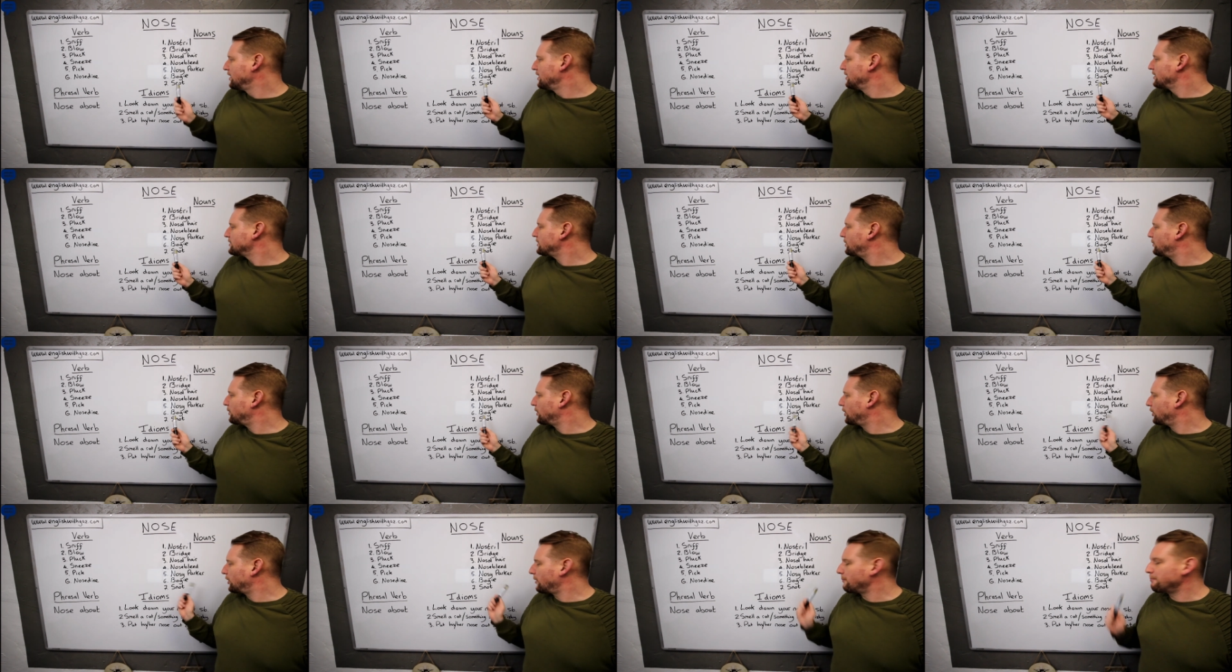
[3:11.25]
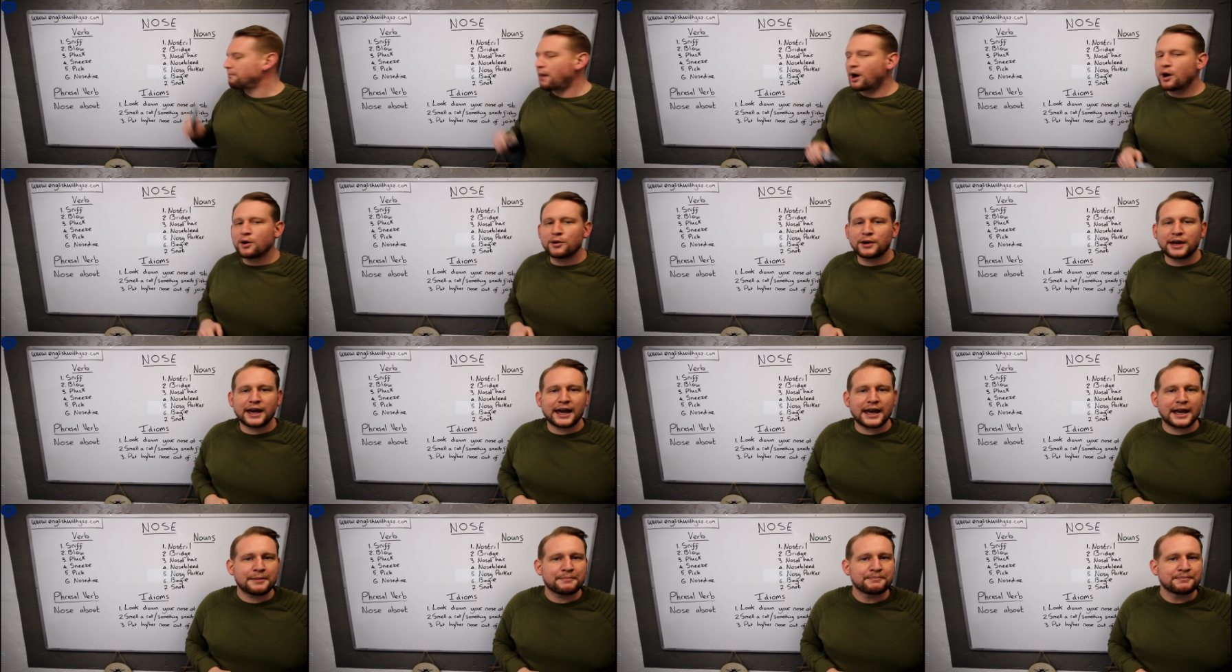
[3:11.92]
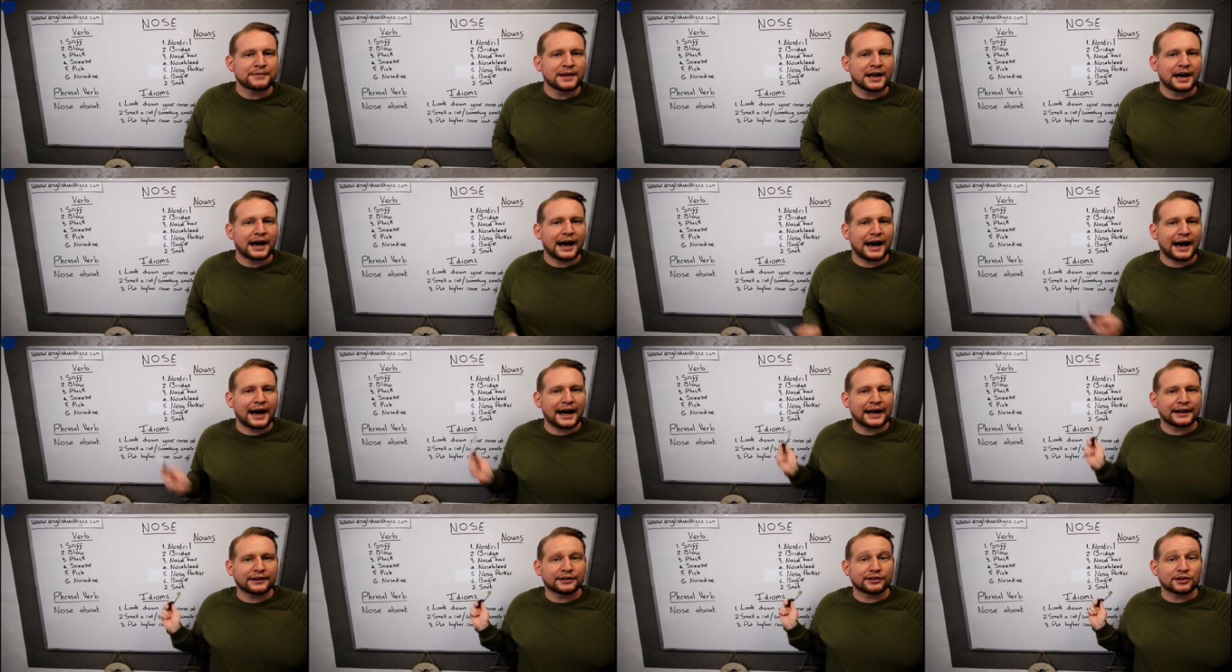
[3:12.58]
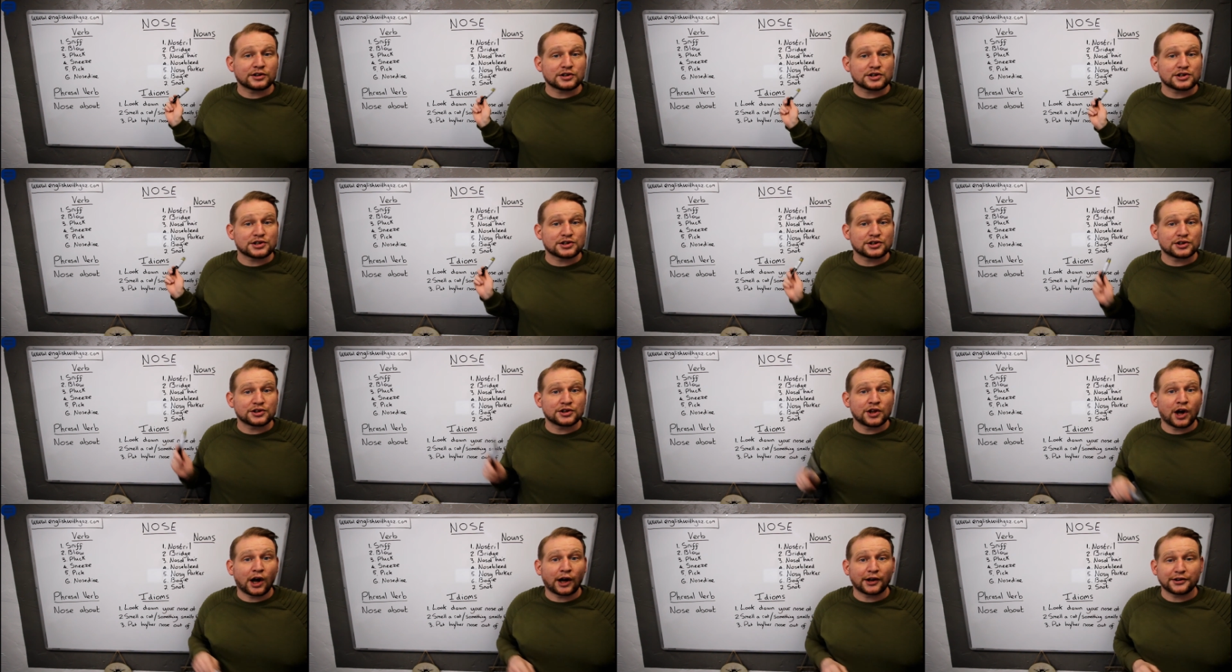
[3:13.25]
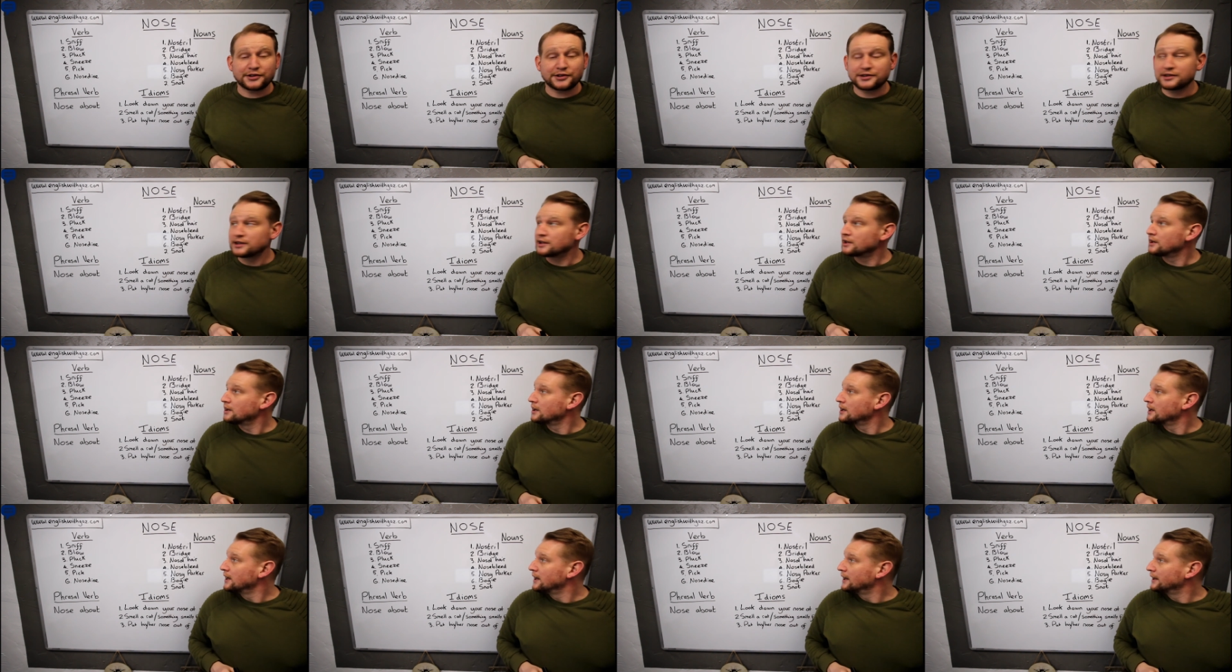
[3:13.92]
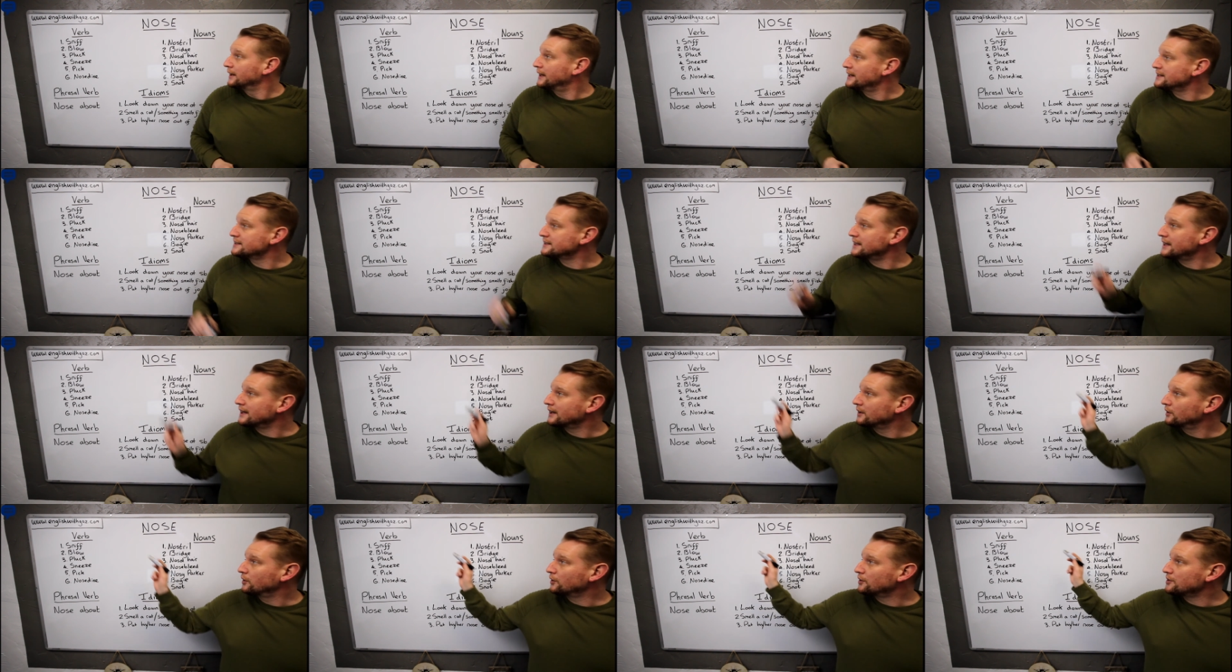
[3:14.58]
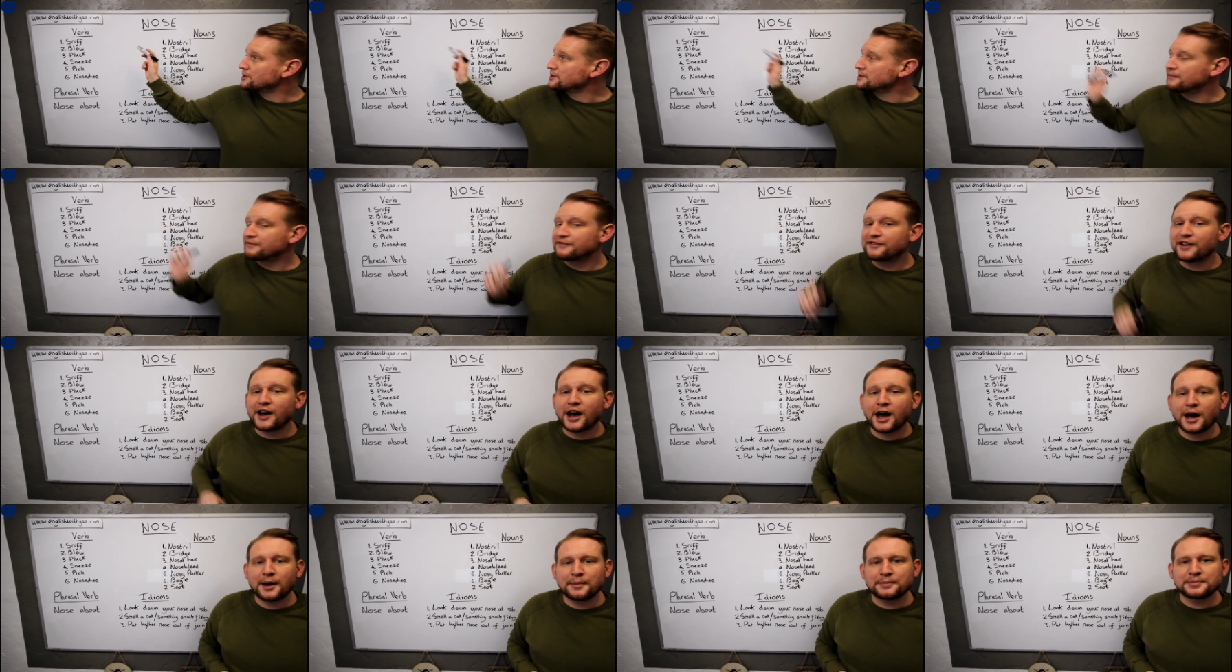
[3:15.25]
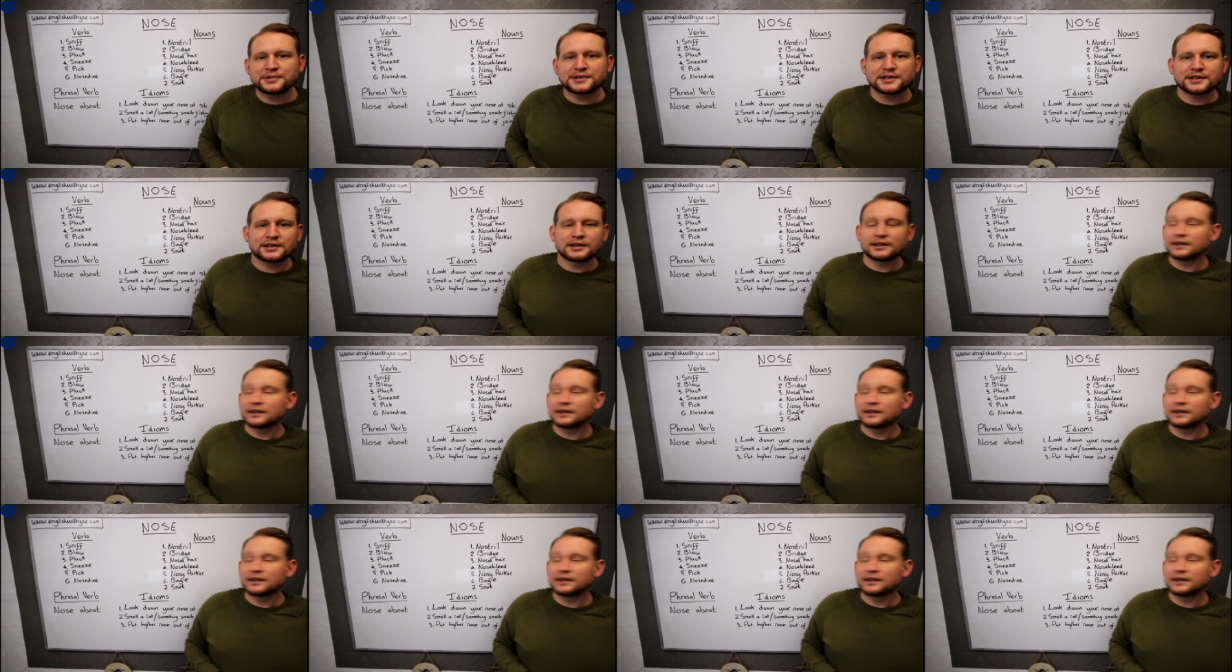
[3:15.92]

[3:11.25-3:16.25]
So we've got a bogey and snot. Let's take a look at some verbs